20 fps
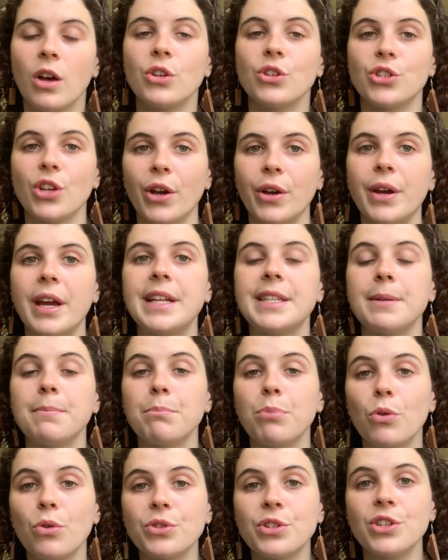So it's
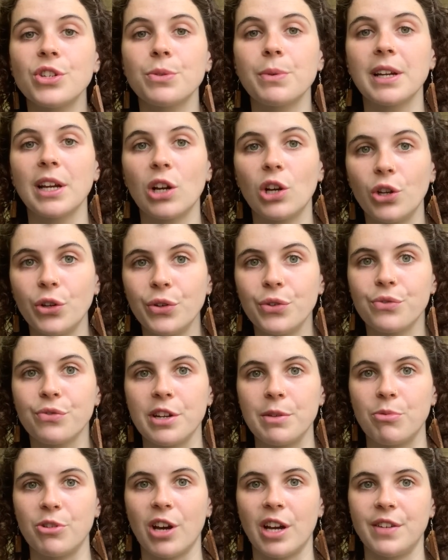important to include
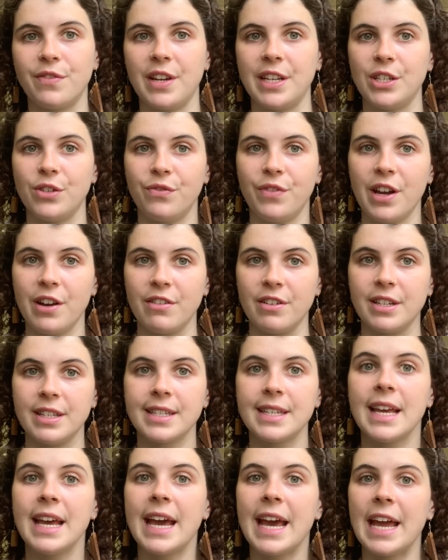reproductive
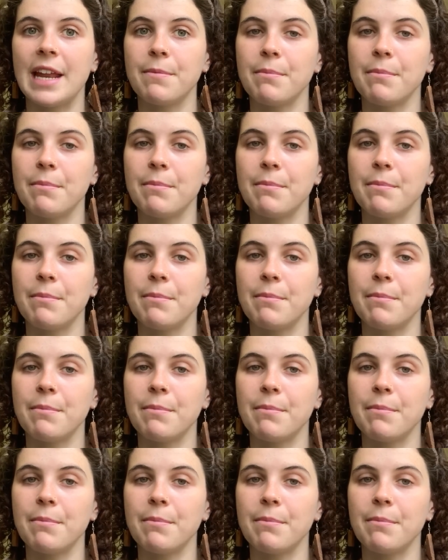interference in